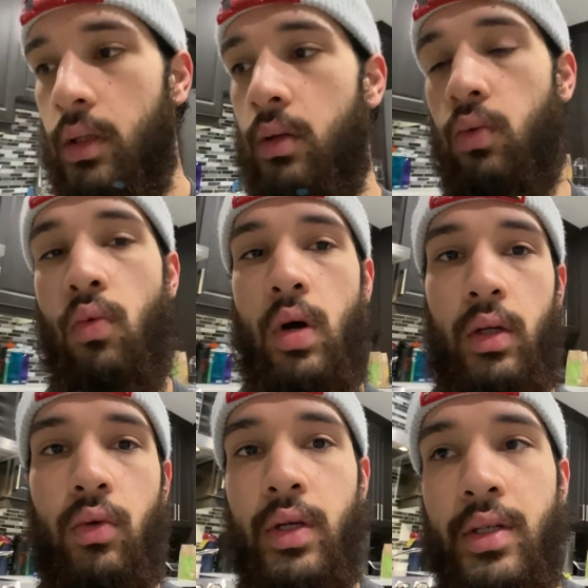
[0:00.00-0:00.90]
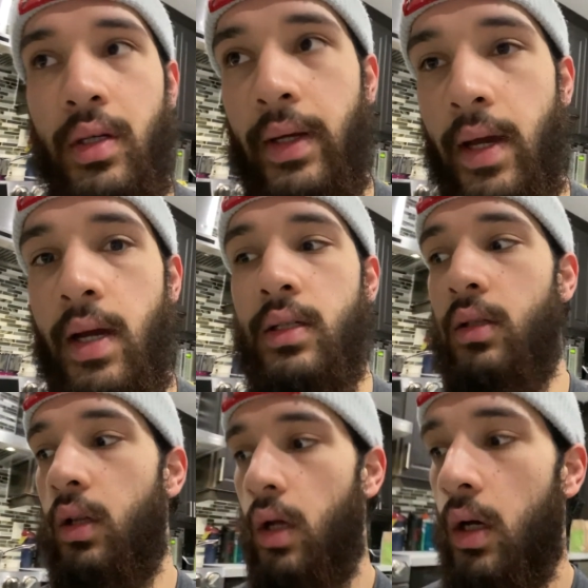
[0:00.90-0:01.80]
the one question I get asked a
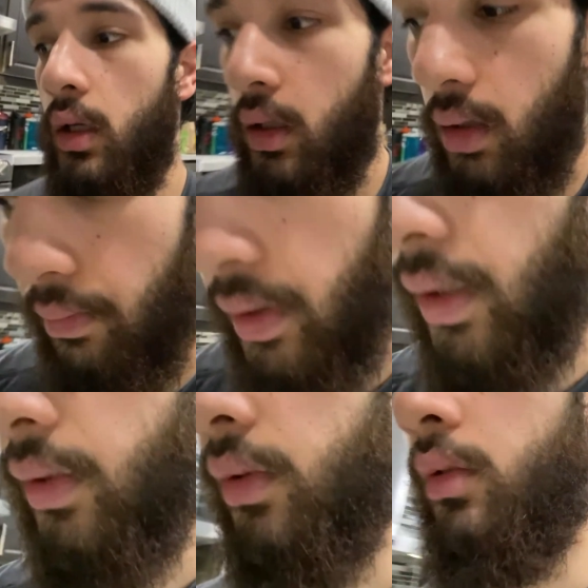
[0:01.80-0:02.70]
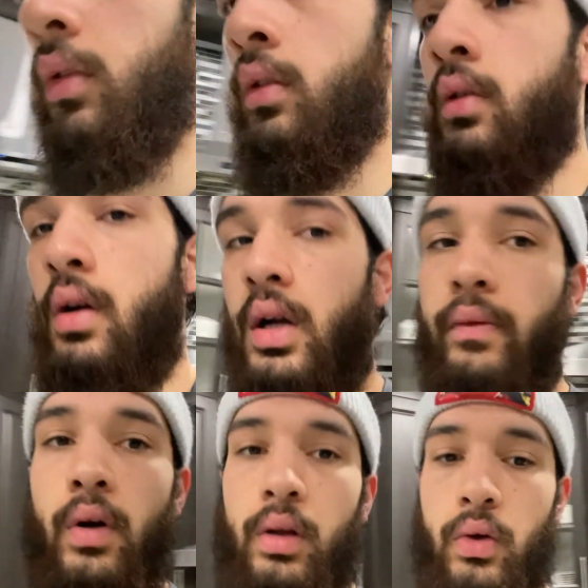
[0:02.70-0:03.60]
lot compared to out of
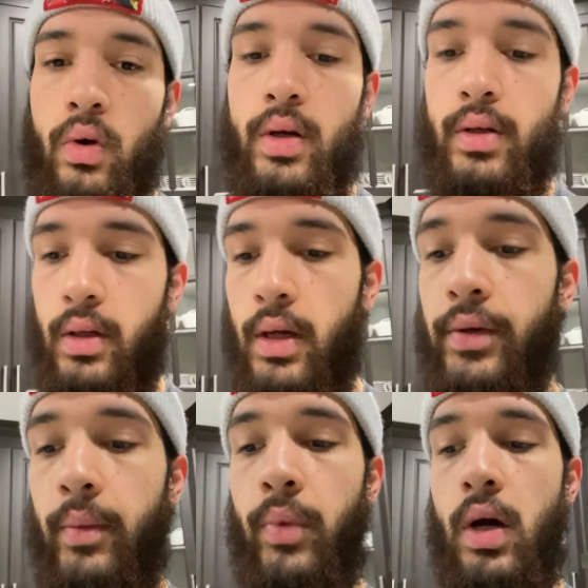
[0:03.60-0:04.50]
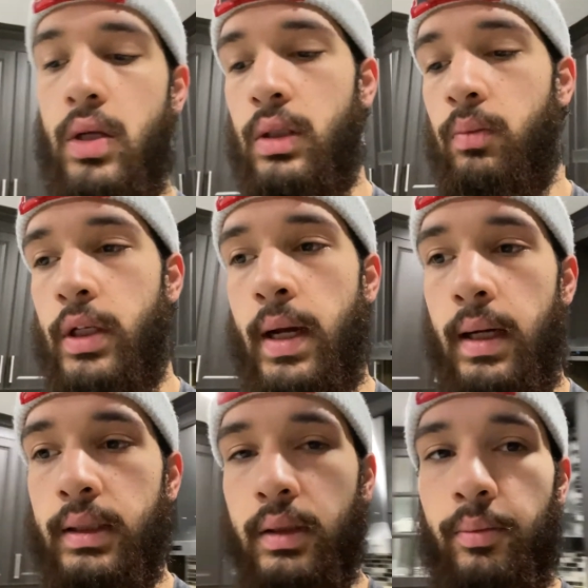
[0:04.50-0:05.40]
all the questions that you can possibly
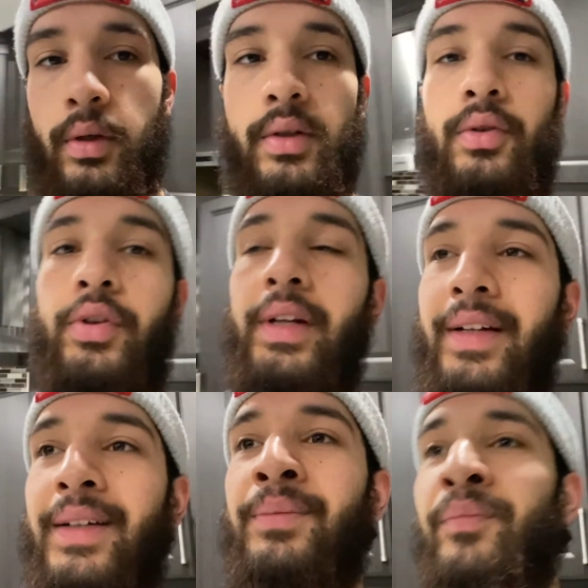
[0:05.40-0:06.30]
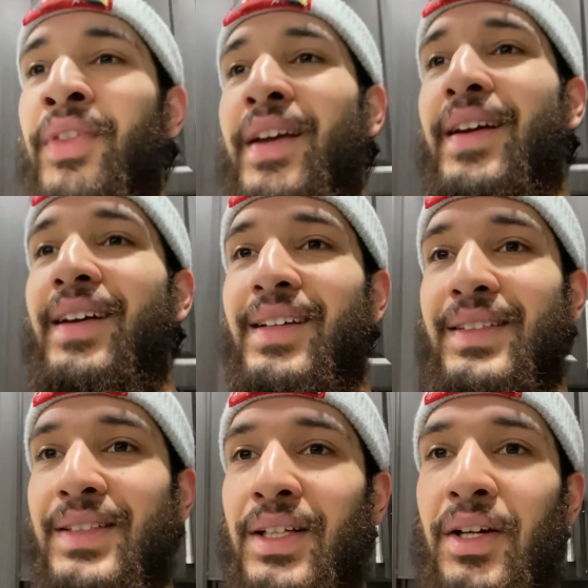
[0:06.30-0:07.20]
ask a personal trainer
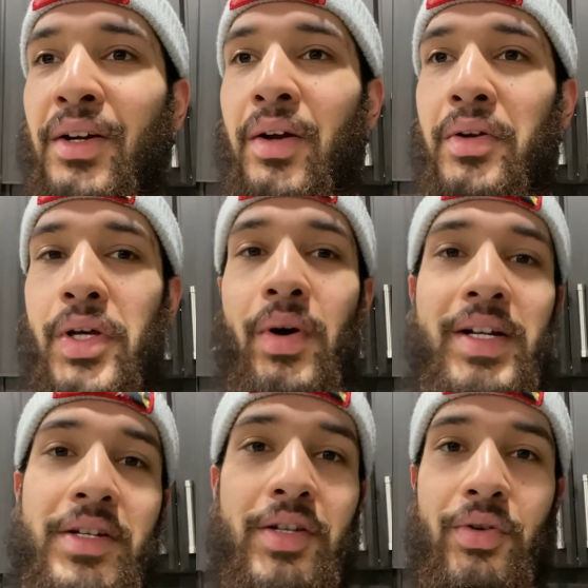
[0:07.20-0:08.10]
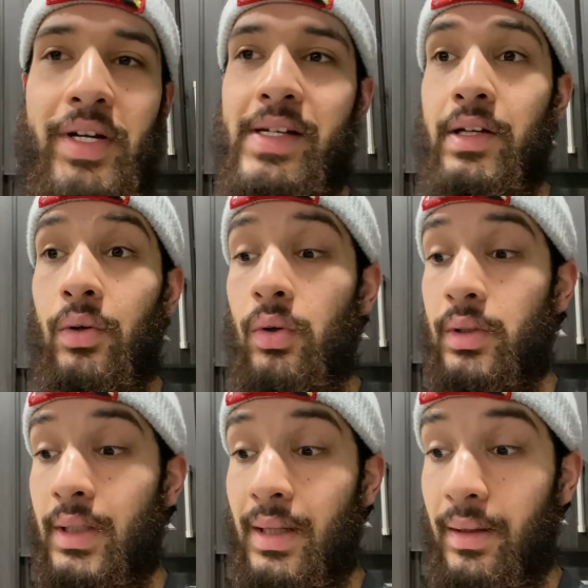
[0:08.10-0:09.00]
is, do you actually enjoy eating your oats?
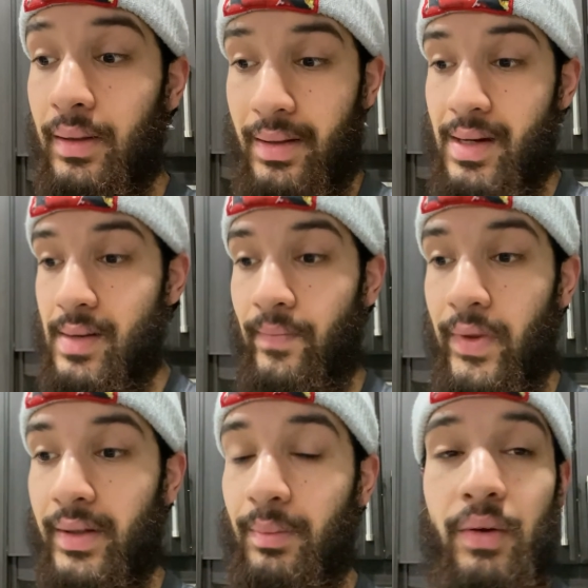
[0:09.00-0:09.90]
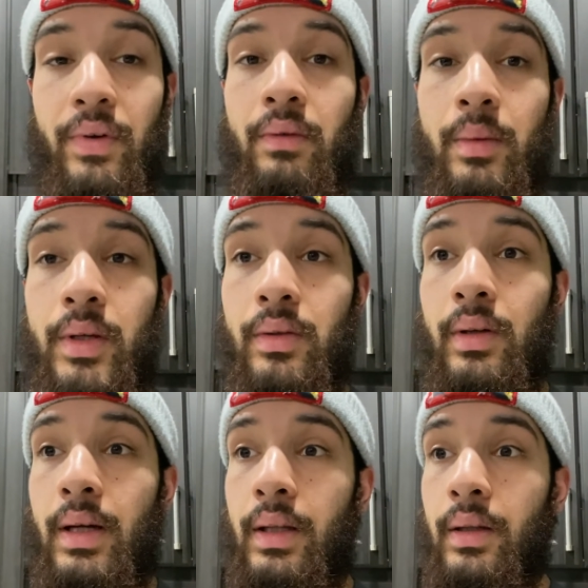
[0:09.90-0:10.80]
And yeah, this is my favorite meal.
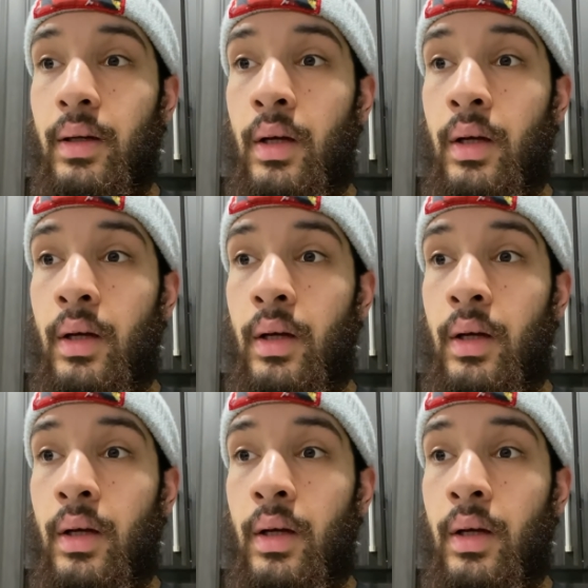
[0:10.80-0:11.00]
And